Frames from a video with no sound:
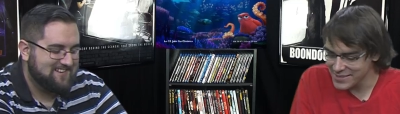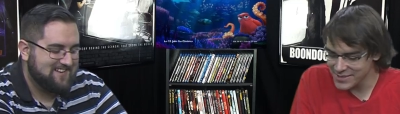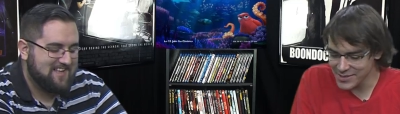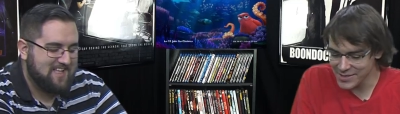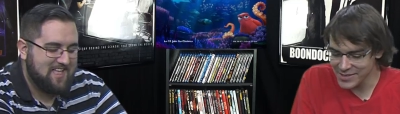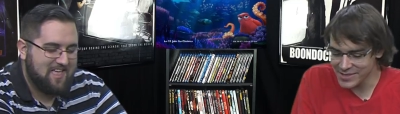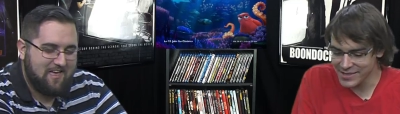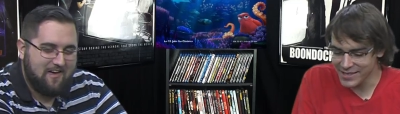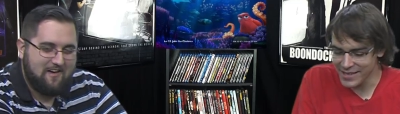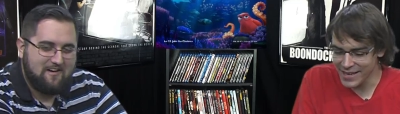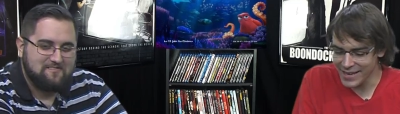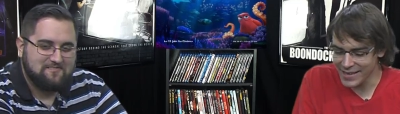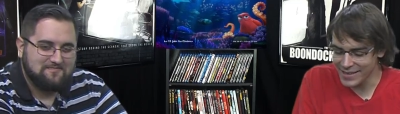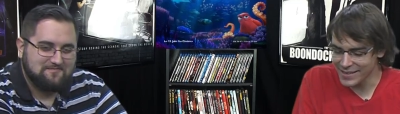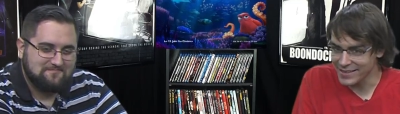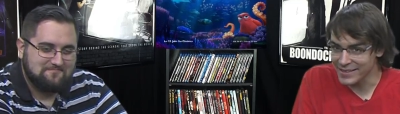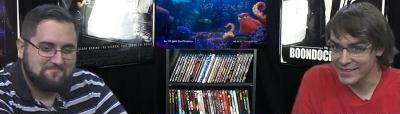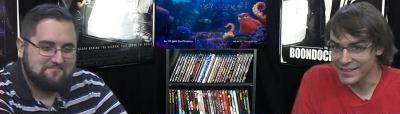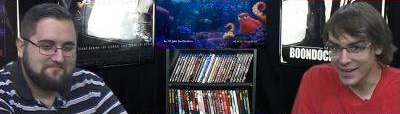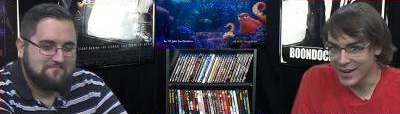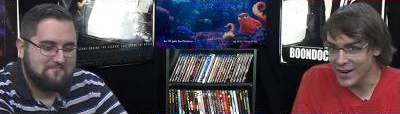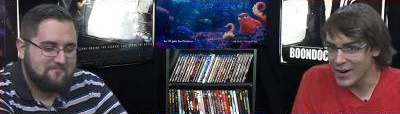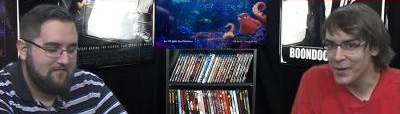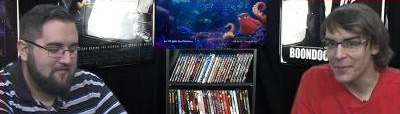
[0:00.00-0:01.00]
Speaker 1: just that
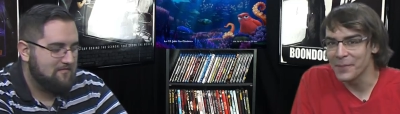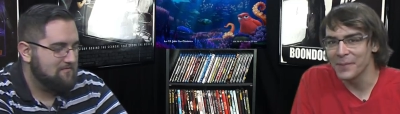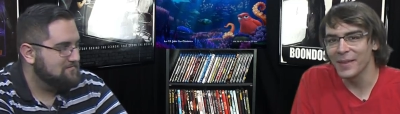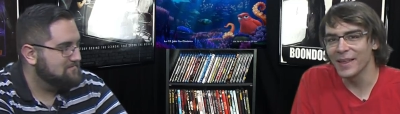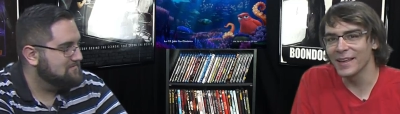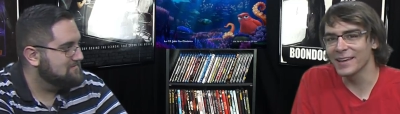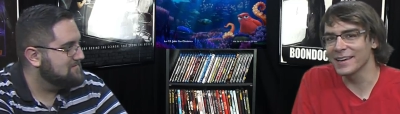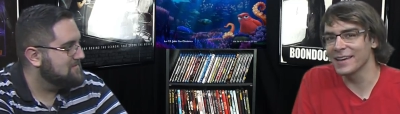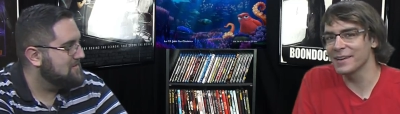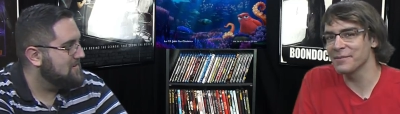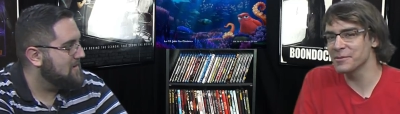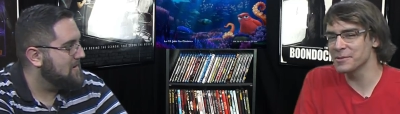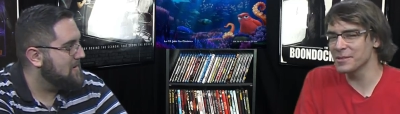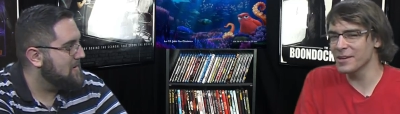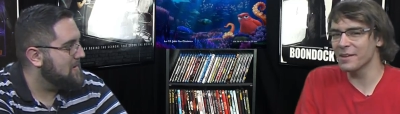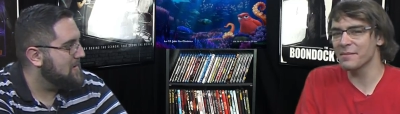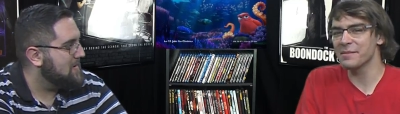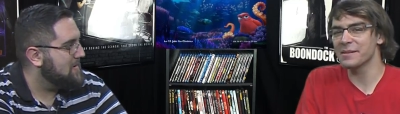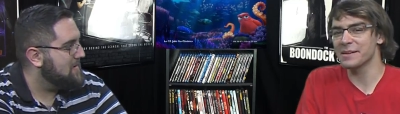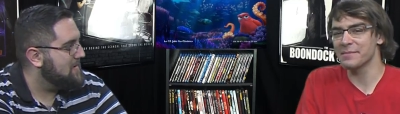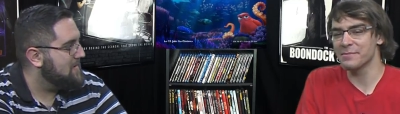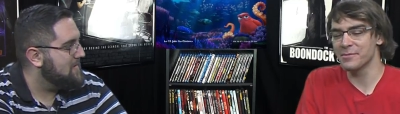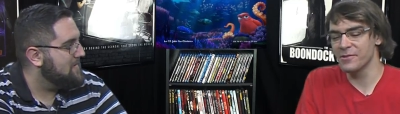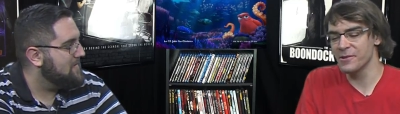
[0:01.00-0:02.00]
dumb. Like, and we're talking
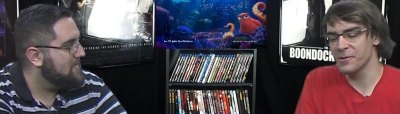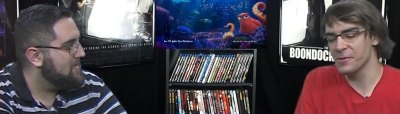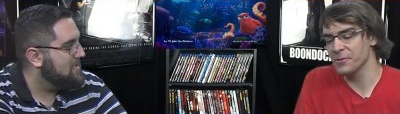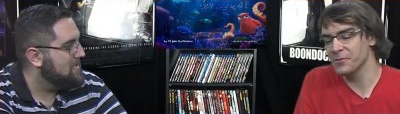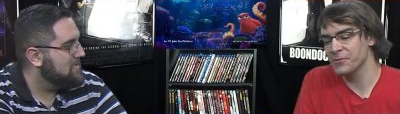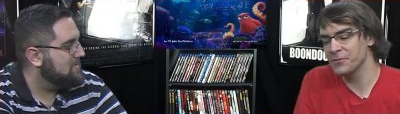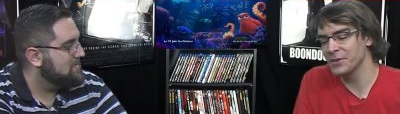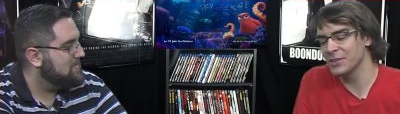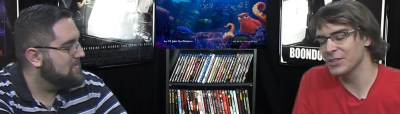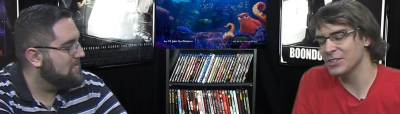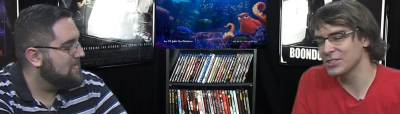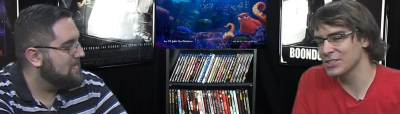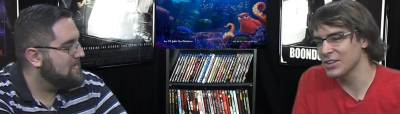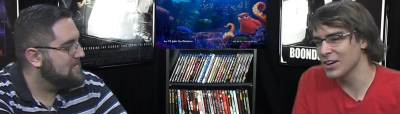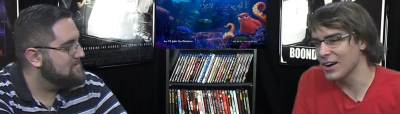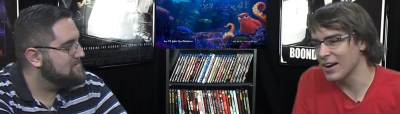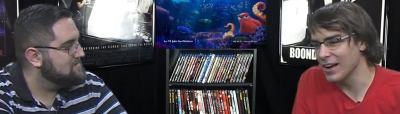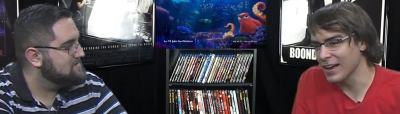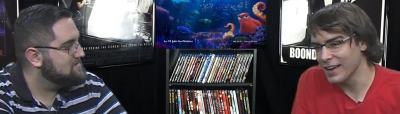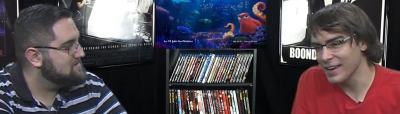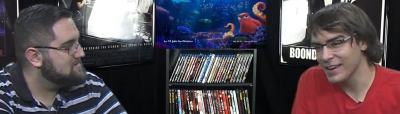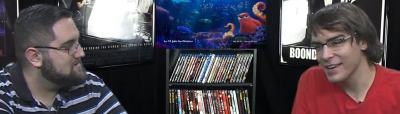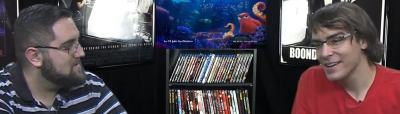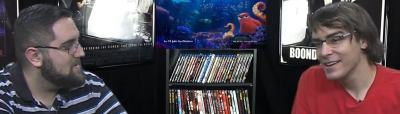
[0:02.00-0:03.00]
about a movie where fish
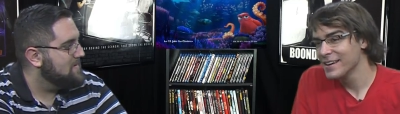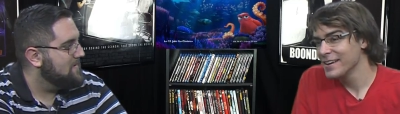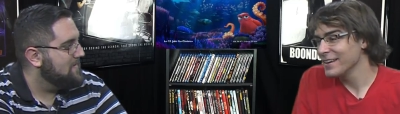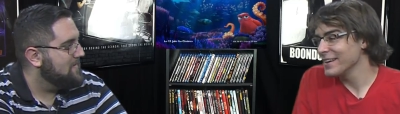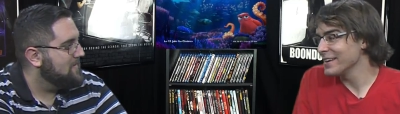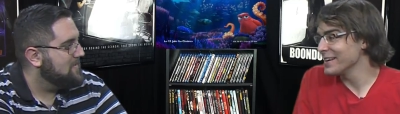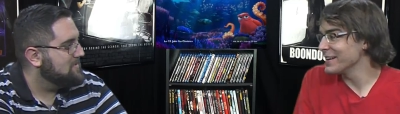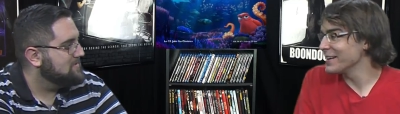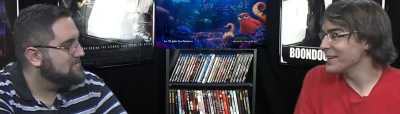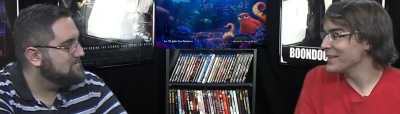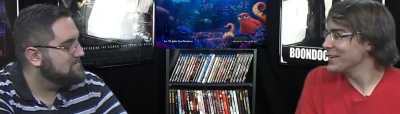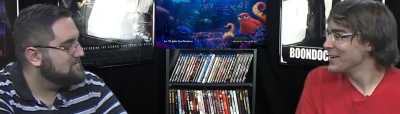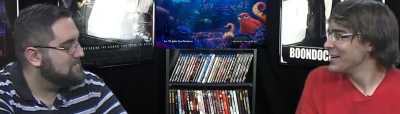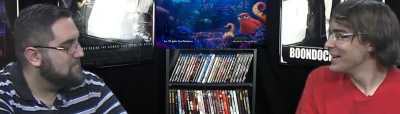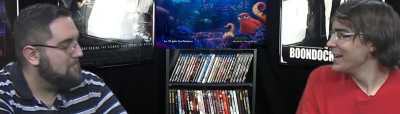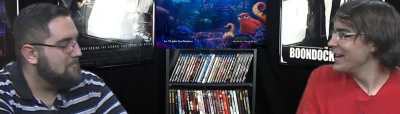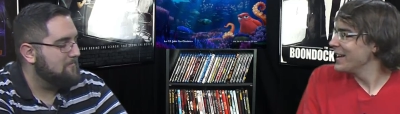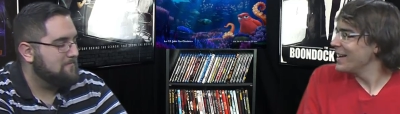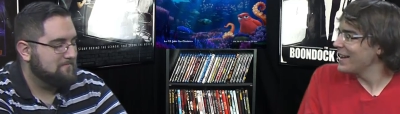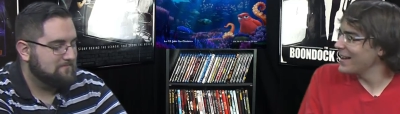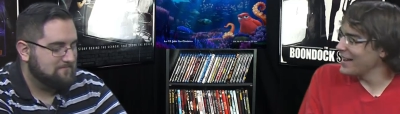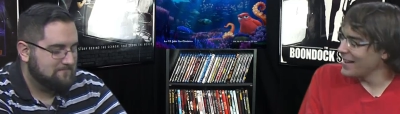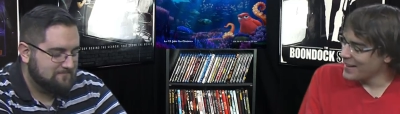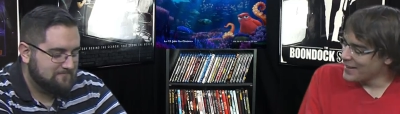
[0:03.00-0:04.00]
talk. You know.
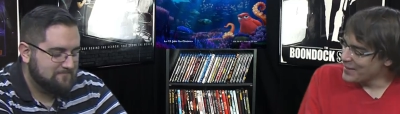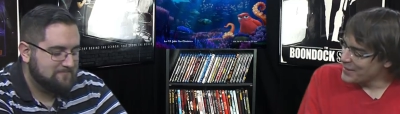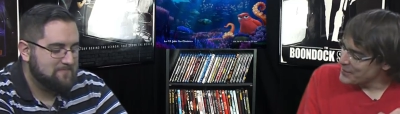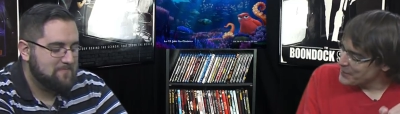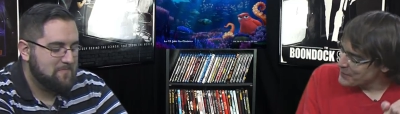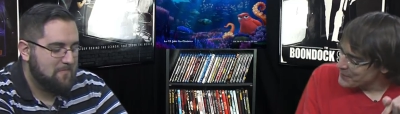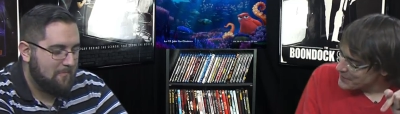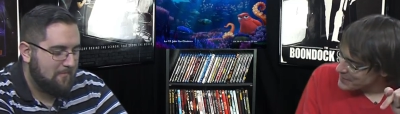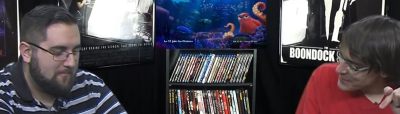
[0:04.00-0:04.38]
Mm-hmm. Um,